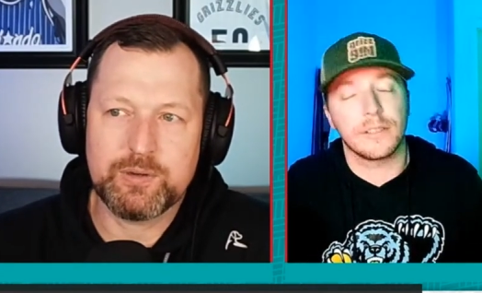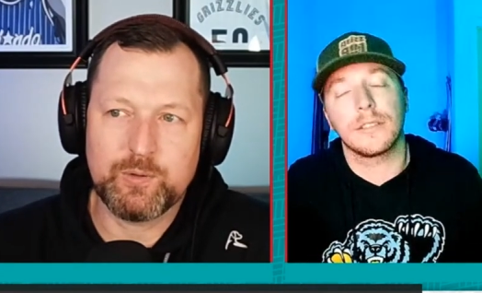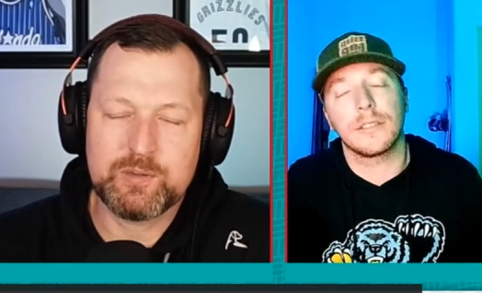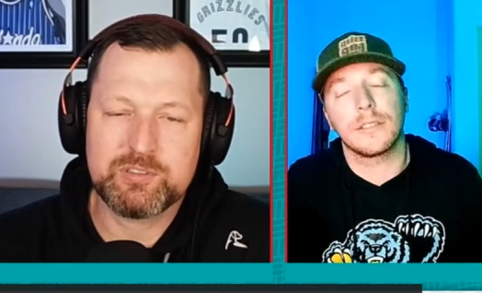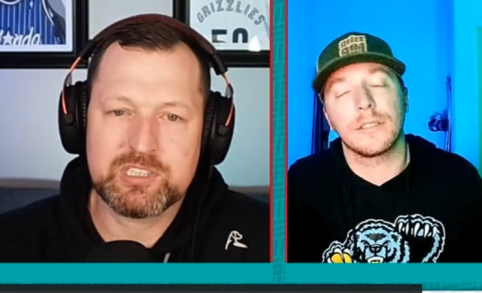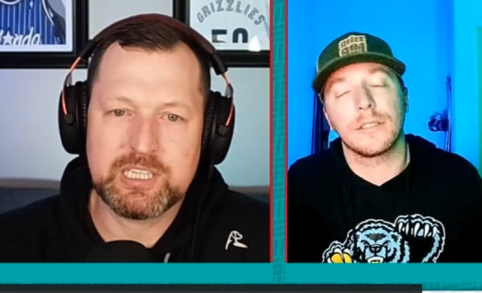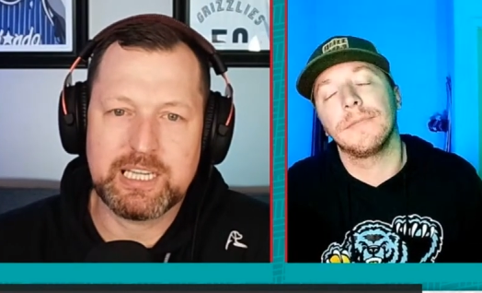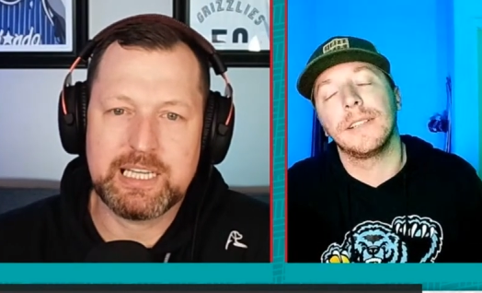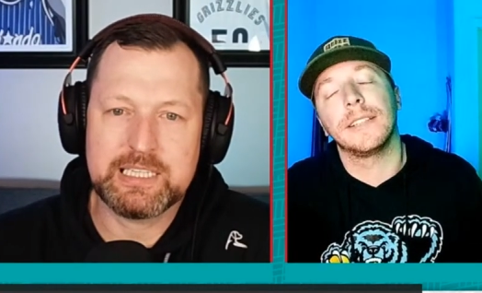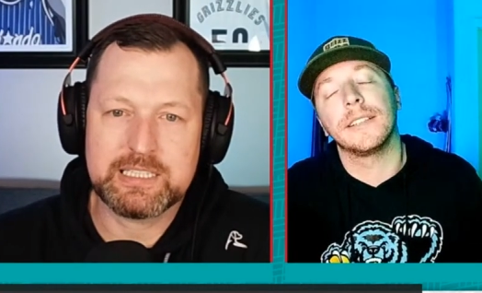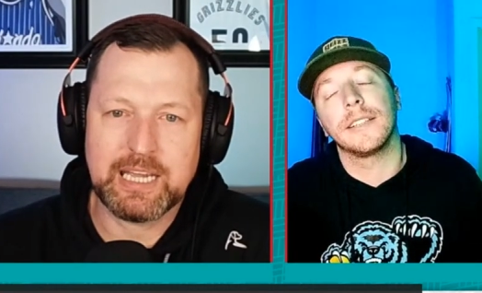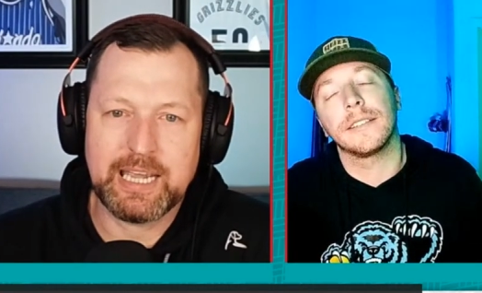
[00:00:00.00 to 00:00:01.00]
Speaker 1: we've
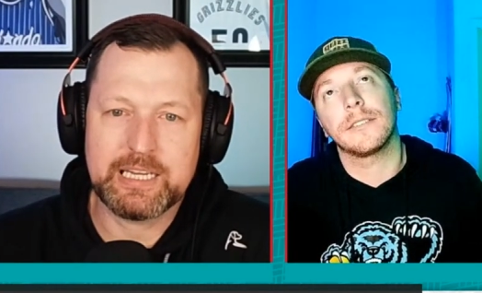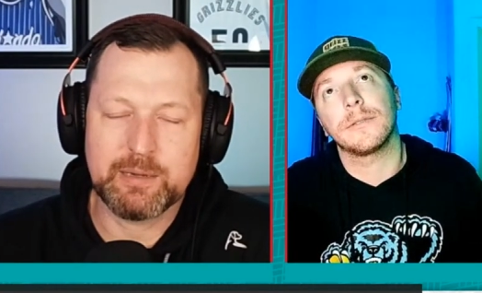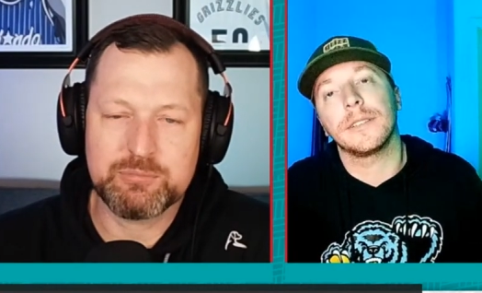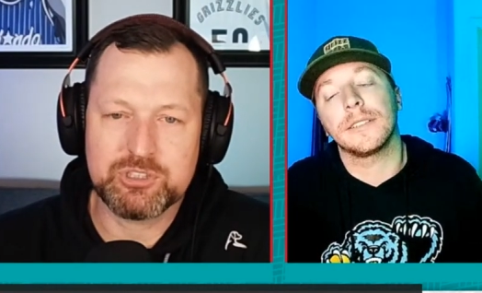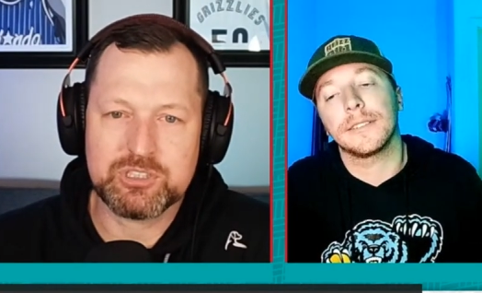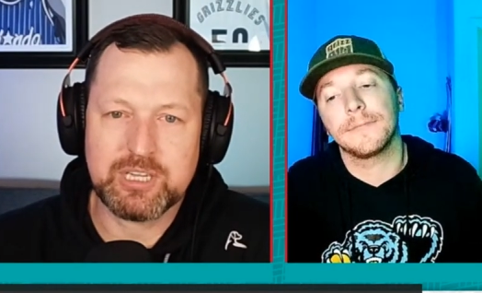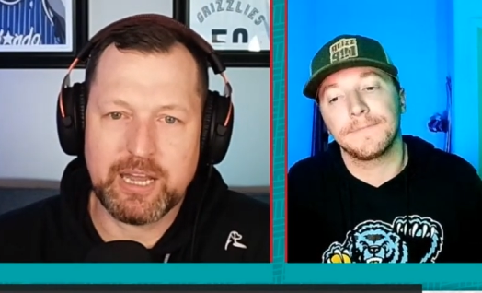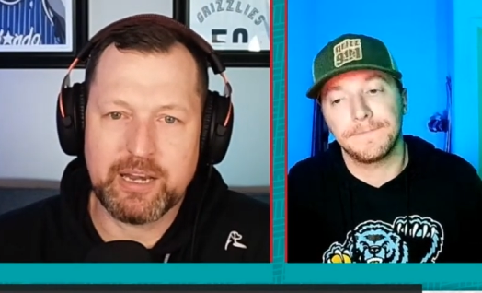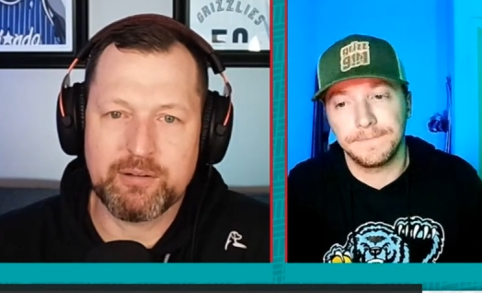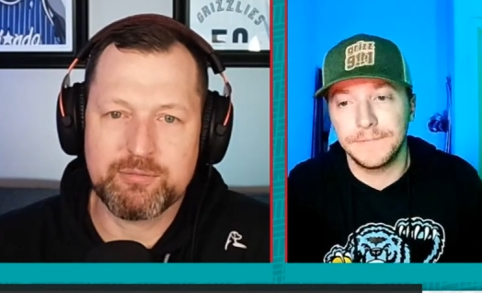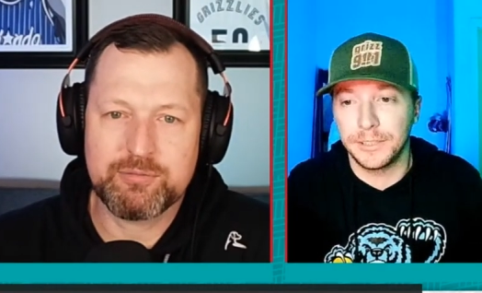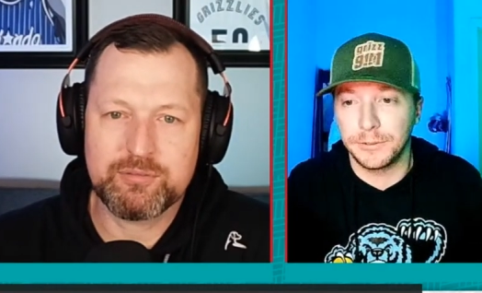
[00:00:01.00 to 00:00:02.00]
seen Tatum just kind
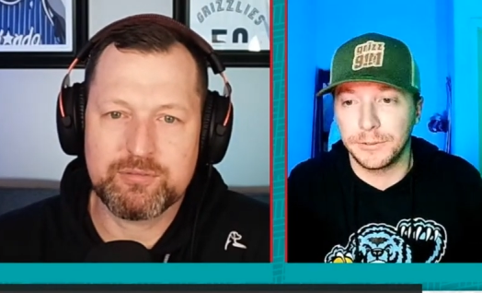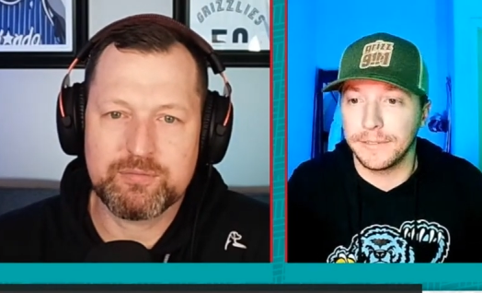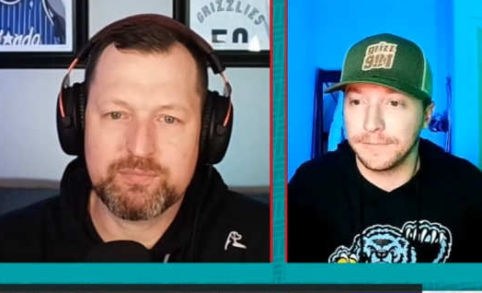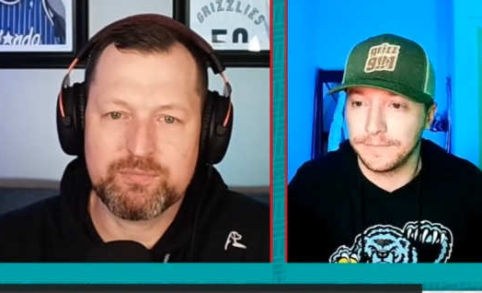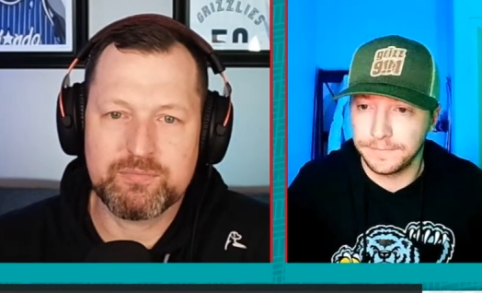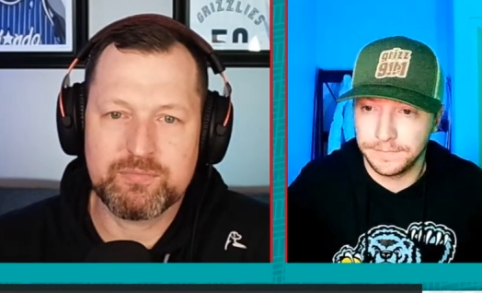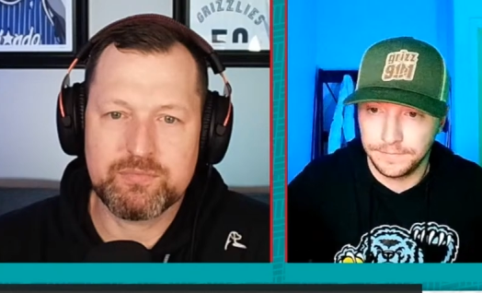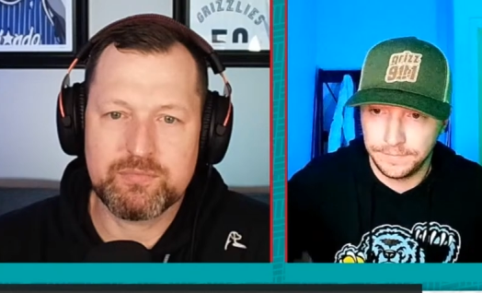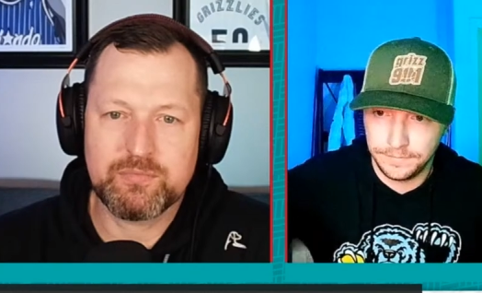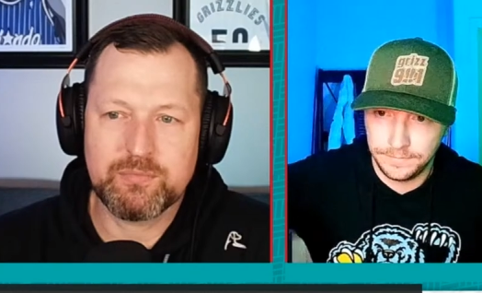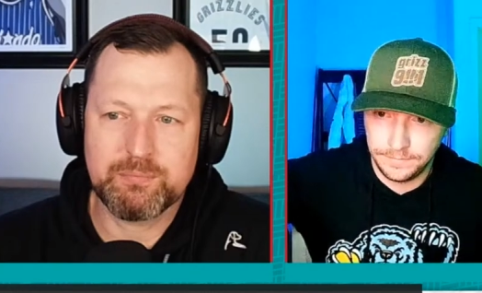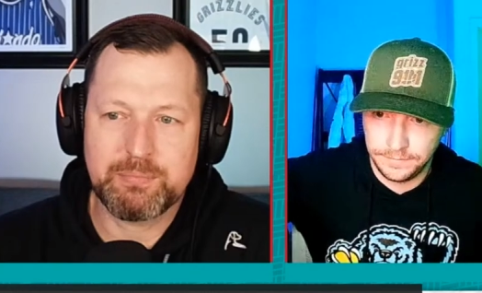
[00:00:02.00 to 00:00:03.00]
of he's right
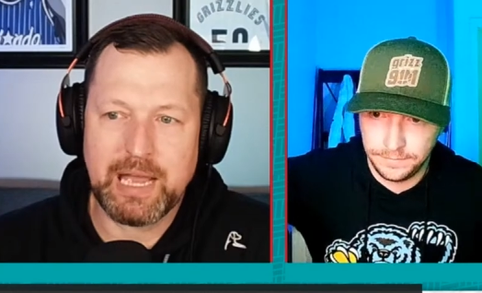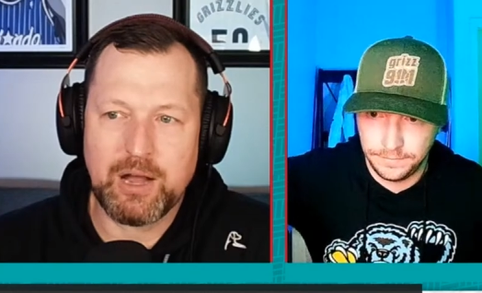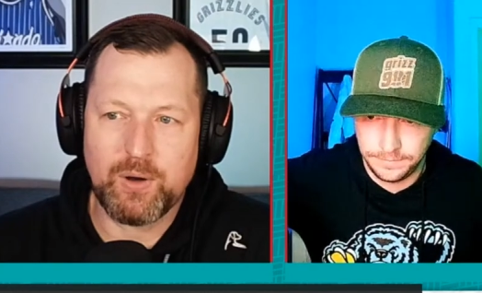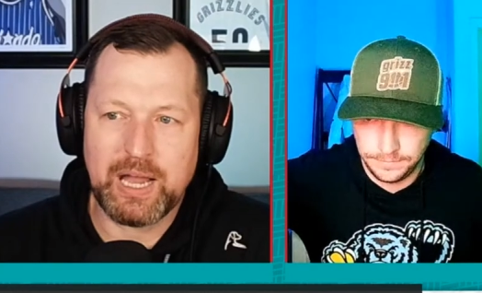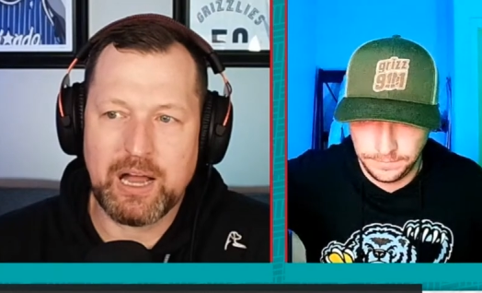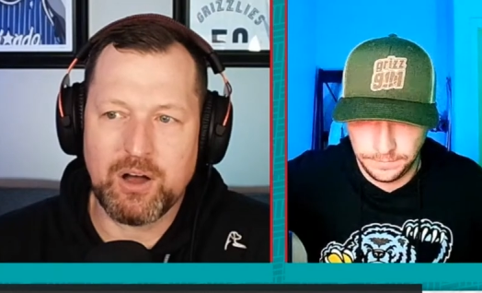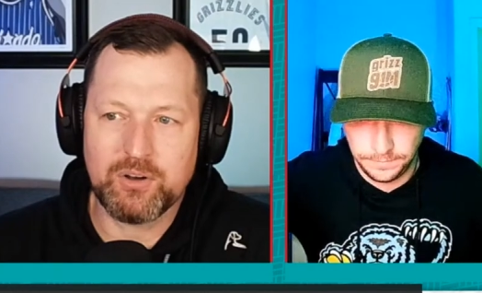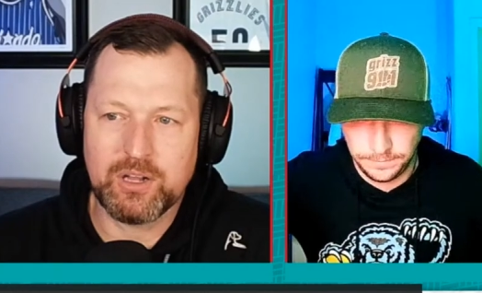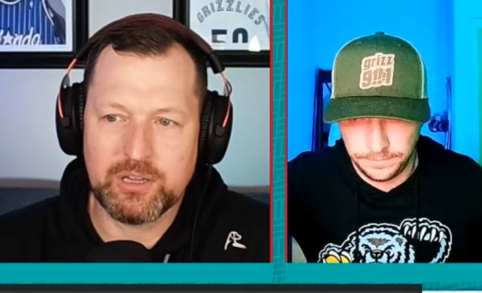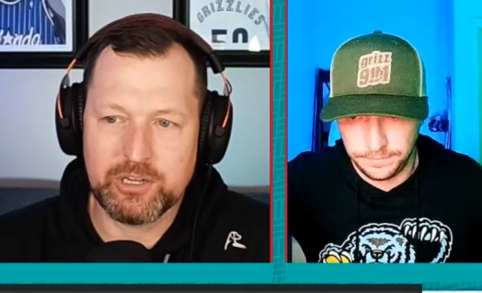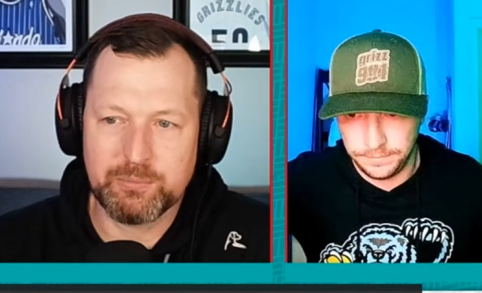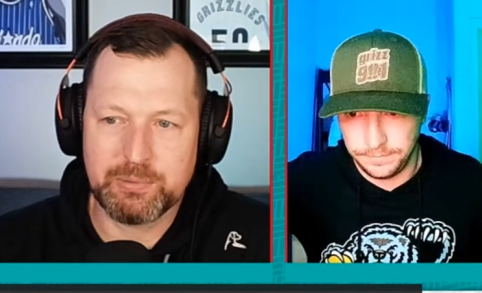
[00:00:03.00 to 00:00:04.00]
bow out a
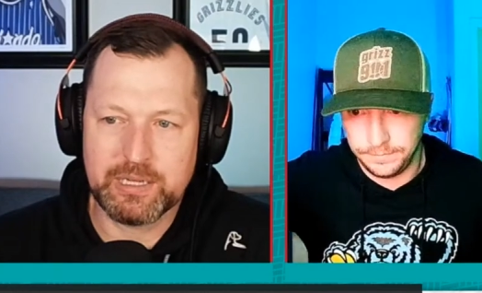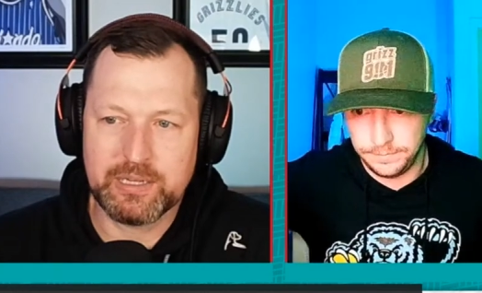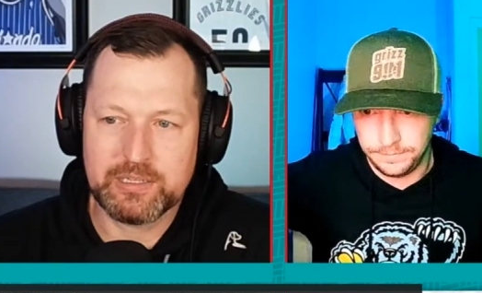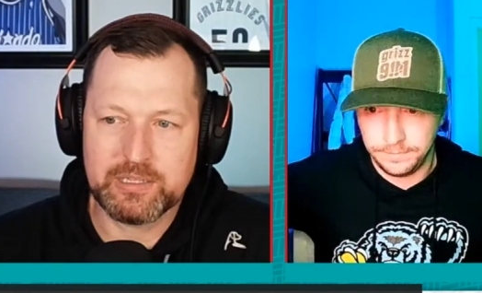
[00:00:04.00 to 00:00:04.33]
little bit.